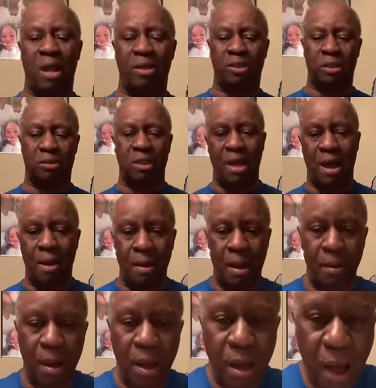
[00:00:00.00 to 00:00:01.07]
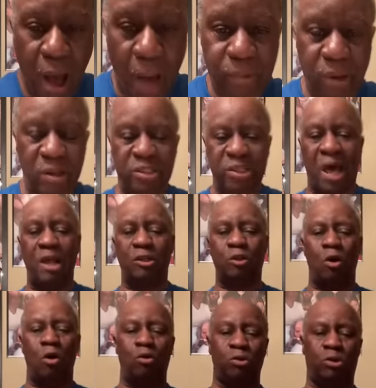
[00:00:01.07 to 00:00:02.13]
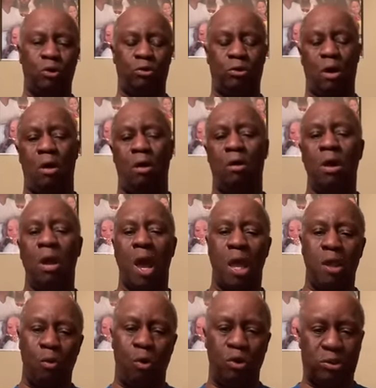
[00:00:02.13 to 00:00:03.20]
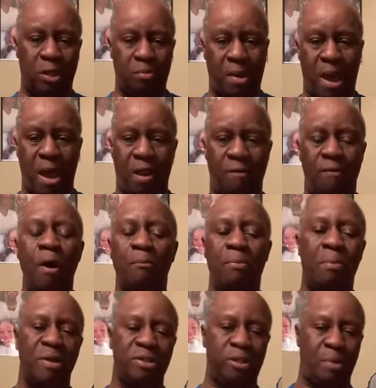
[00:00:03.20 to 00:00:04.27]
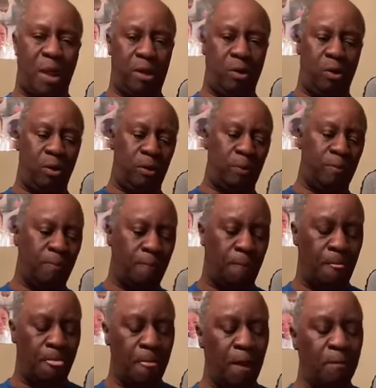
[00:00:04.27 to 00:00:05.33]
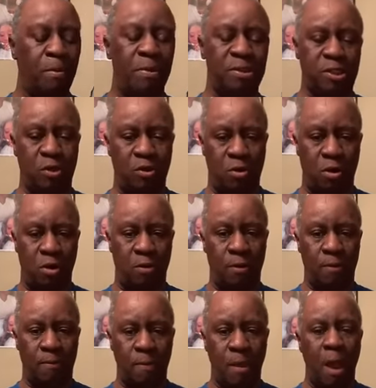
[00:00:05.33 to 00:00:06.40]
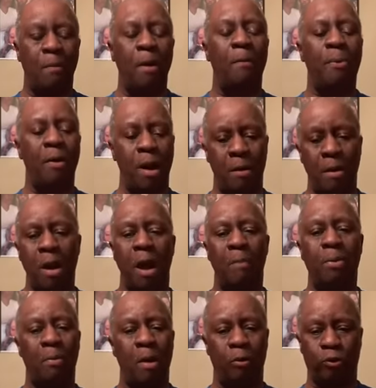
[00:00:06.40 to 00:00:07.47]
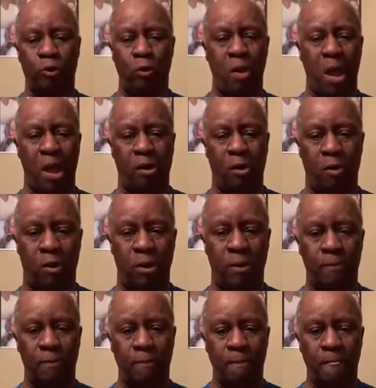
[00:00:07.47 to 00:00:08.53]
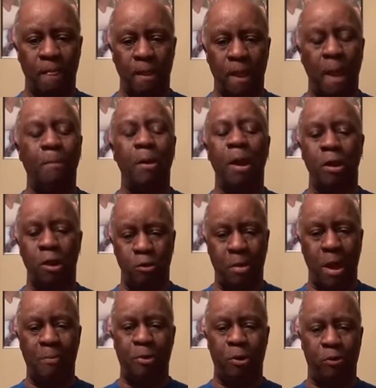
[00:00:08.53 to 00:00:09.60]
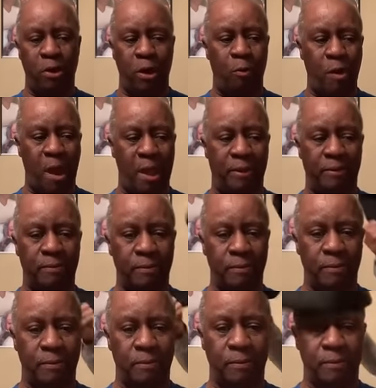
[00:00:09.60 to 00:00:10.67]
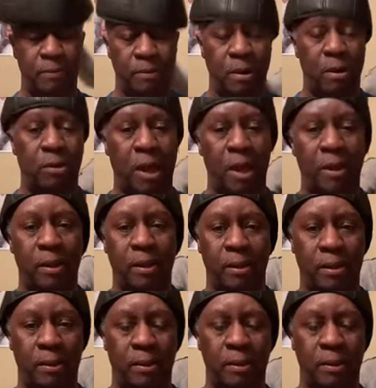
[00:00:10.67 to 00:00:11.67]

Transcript: trying to see. I, am getting looking. shout out to Uncle Snoop Dogg, and you gonna take my hat off? Put my shit back on. All right. Put my shit on. Right. And, put, and put my do rag on. right. And be, you better put on there right. Okay.